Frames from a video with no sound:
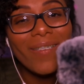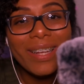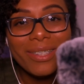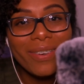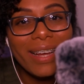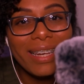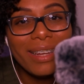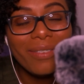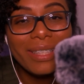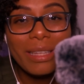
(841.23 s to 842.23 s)
Which one
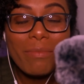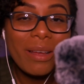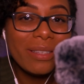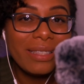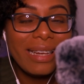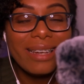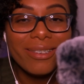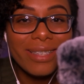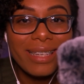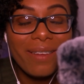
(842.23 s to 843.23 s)
was the most
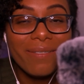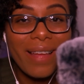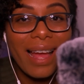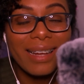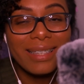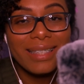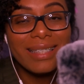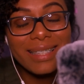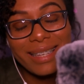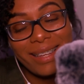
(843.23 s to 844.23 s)
interesting fact
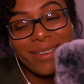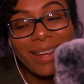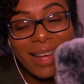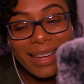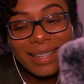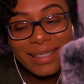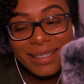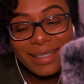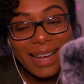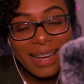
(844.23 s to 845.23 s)
to you
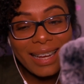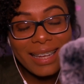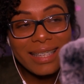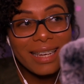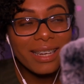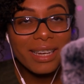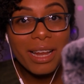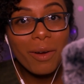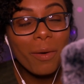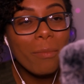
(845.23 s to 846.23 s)
guys? I didn't
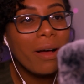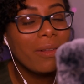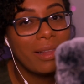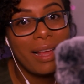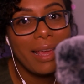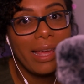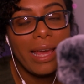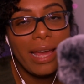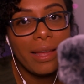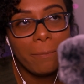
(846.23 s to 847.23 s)
know about like
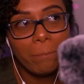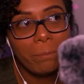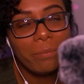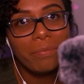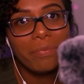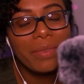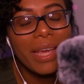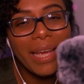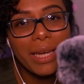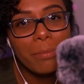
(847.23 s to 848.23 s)

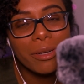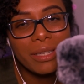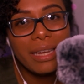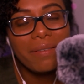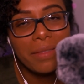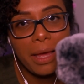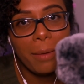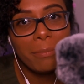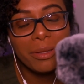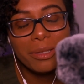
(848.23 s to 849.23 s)
80% of them,
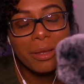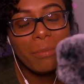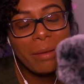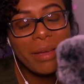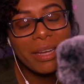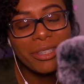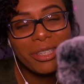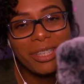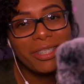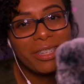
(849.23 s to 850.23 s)
so maybe I should
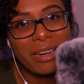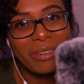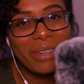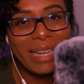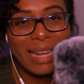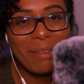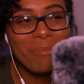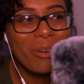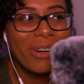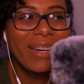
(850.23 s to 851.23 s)
just start reading
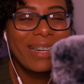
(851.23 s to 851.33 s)
more.